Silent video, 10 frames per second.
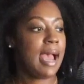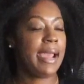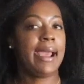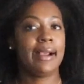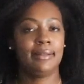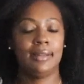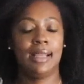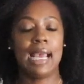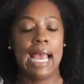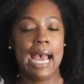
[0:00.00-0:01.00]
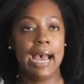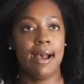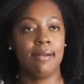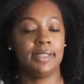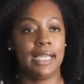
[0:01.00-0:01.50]
I actually
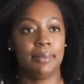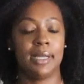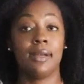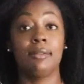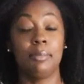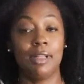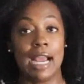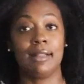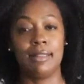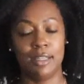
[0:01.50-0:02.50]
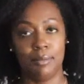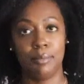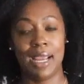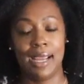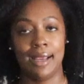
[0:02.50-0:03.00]
have a pair of black linen
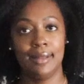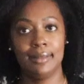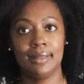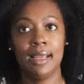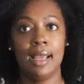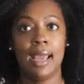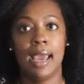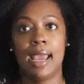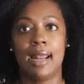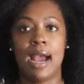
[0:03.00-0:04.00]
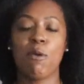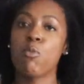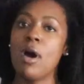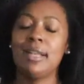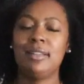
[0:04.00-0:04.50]
pants and I
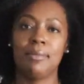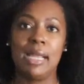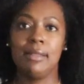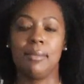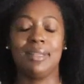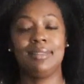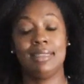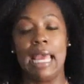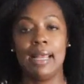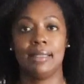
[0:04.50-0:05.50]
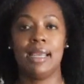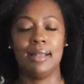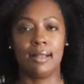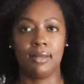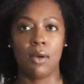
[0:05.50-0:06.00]
wanted to make them a set.
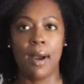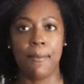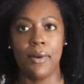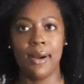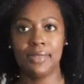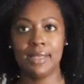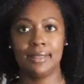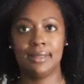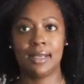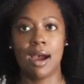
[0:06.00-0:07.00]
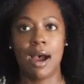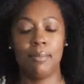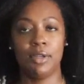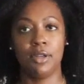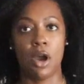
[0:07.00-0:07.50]
And so I bought this
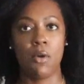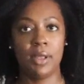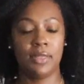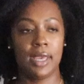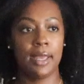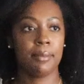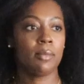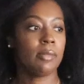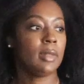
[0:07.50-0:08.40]
top to go with it.